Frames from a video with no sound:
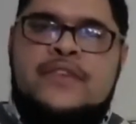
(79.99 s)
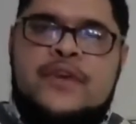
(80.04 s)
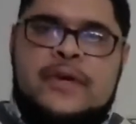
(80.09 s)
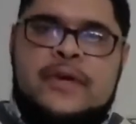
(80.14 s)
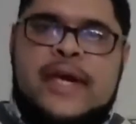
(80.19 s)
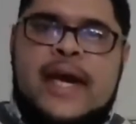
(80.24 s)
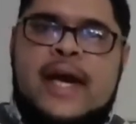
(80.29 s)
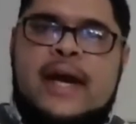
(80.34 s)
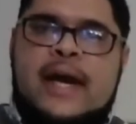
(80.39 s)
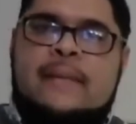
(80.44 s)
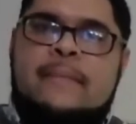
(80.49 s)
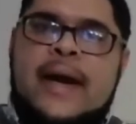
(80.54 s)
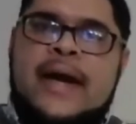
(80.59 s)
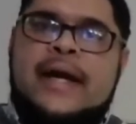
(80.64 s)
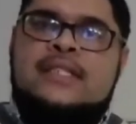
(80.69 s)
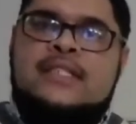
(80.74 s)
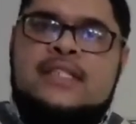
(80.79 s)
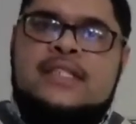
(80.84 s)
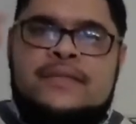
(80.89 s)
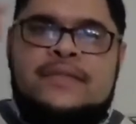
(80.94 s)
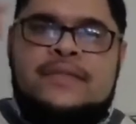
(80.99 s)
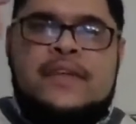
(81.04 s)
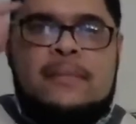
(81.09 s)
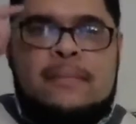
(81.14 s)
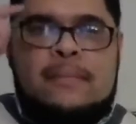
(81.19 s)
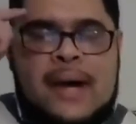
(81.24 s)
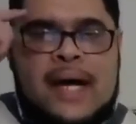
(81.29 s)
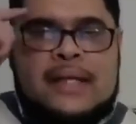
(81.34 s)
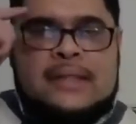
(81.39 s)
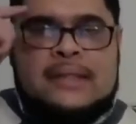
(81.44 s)
you can make a shift in your
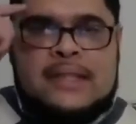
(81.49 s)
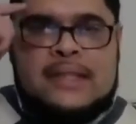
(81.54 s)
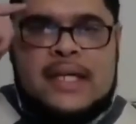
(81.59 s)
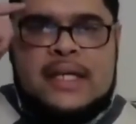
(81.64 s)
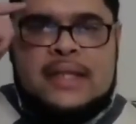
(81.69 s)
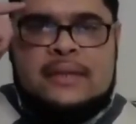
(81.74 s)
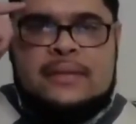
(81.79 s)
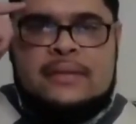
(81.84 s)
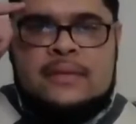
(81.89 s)
mindset,